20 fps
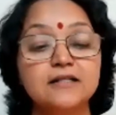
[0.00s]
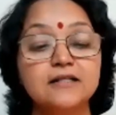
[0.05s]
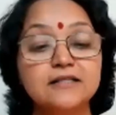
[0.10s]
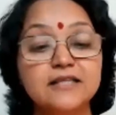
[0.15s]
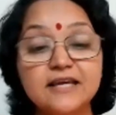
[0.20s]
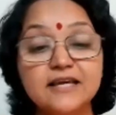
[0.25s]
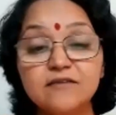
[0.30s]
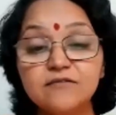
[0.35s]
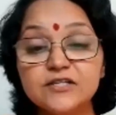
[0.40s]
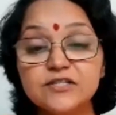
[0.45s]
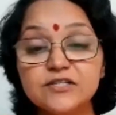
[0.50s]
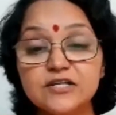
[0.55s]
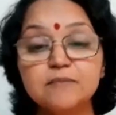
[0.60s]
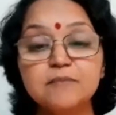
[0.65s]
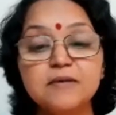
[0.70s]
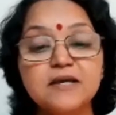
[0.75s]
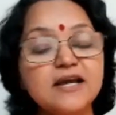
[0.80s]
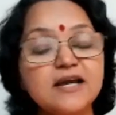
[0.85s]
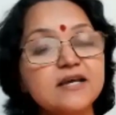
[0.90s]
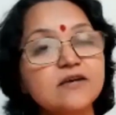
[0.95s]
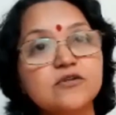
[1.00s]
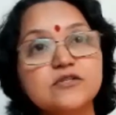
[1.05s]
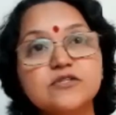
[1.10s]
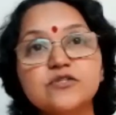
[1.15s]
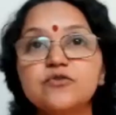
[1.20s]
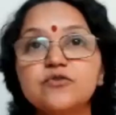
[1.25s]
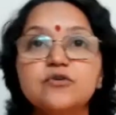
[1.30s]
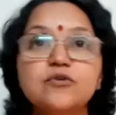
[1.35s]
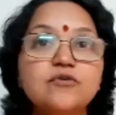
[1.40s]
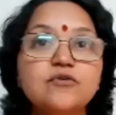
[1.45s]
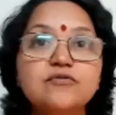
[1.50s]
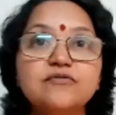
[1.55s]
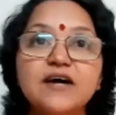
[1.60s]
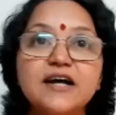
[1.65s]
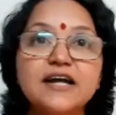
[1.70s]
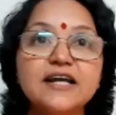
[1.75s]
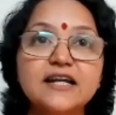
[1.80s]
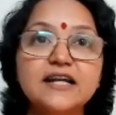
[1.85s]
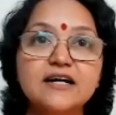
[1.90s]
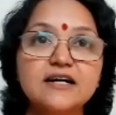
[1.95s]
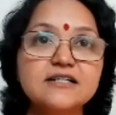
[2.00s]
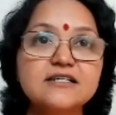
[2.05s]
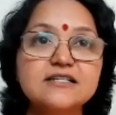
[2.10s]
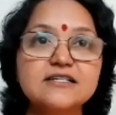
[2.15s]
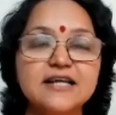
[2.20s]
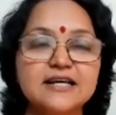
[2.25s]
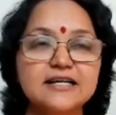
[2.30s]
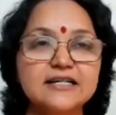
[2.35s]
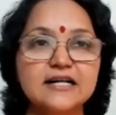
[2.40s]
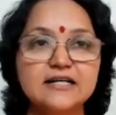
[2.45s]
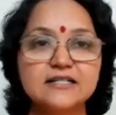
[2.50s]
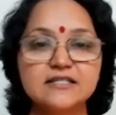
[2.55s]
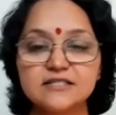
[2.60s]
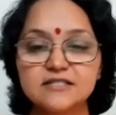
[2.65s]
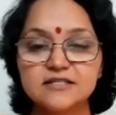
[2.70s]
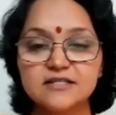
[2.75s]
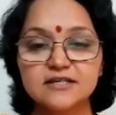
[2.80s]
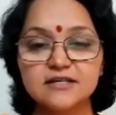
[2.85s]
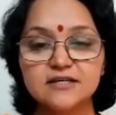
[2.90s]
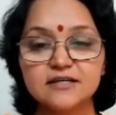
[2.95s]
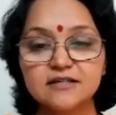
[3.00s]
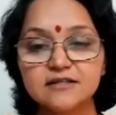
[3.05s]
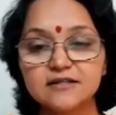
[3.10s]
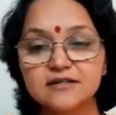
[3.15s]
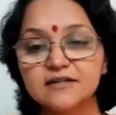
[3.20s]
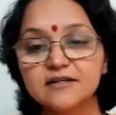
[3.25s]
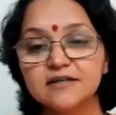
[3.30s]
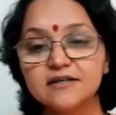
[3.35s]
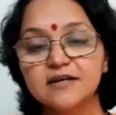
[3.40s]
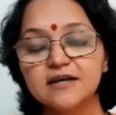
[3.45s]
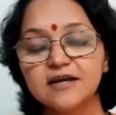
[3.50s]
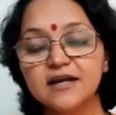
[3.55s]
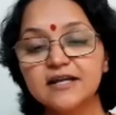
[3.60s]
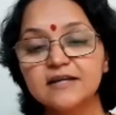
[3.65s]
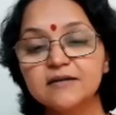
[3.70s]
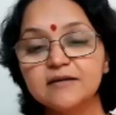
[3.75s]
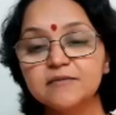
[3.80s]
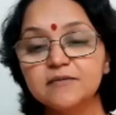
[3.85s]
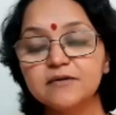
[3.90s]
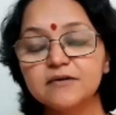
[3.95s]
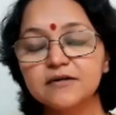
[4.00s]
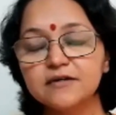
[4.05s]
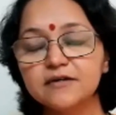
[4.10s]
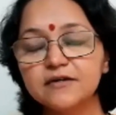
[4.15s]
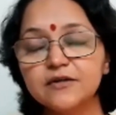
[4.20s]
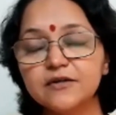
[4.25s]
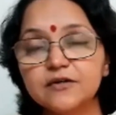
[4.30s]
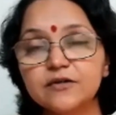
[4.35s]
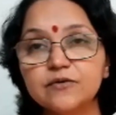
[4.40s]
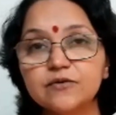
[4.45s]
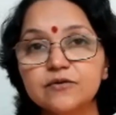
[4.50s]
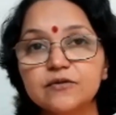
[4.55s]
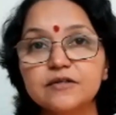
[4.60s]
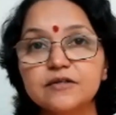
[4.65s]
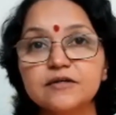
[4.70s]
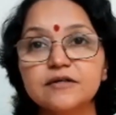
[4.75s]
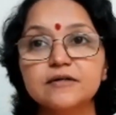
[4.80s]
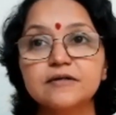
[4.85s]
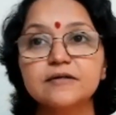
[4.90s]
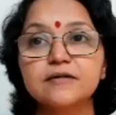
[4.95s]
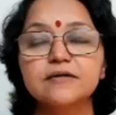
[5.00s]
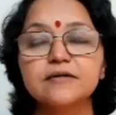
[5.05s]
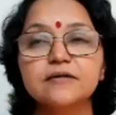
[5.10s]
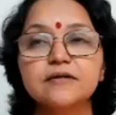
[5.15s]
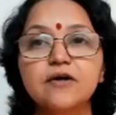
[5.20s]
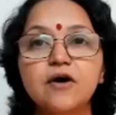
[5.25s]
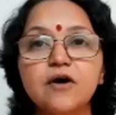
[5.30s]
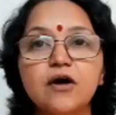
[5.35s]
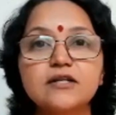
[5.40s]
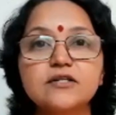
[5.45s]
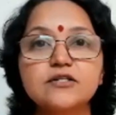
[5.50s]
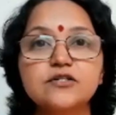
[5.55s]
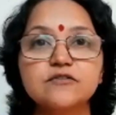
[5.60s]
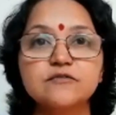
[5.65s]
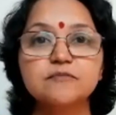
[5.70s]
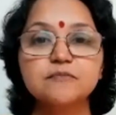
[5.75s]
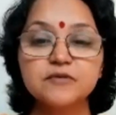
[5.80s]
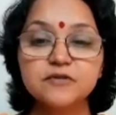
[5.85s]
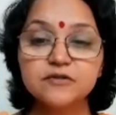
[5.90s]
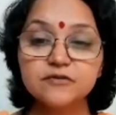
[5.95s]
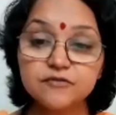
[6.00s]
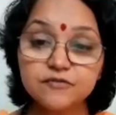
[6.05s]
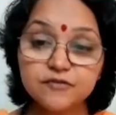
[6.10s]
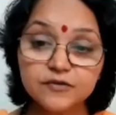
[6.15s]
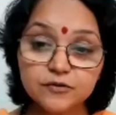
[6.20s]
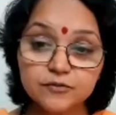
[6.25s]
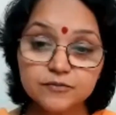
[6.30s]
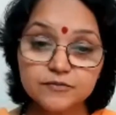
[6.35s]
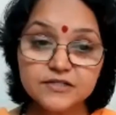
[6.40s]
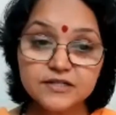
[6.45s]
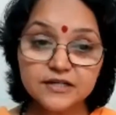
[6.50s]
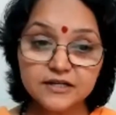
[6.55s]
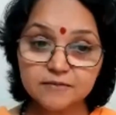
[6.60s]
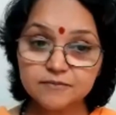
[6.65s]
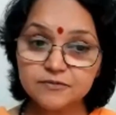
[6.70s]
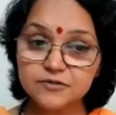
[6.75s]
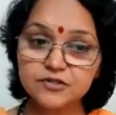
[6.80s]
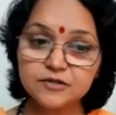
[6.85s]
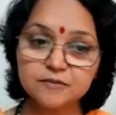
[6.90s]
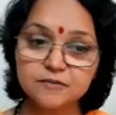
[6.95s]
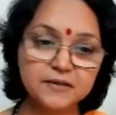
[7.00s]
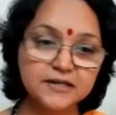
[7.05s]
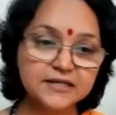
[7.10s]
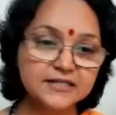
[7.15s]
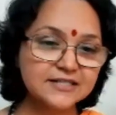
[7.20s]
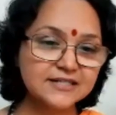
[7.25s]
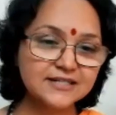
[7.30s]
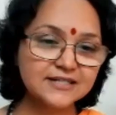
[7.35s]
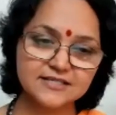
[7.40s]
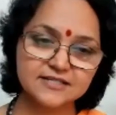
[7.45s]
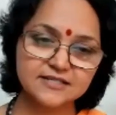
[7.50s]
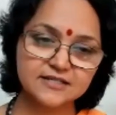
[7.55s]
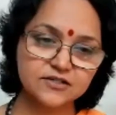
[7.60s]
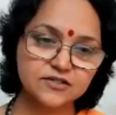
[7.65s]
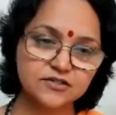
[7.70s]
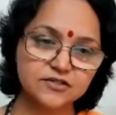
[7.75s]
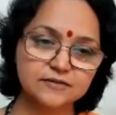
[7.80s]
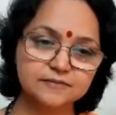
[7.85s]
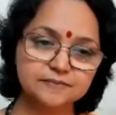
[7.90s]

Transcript: Deva Jadme, I also know fine arts like dancing and, uh, you know, the knowledge of perfume, sculpture, painting, etc.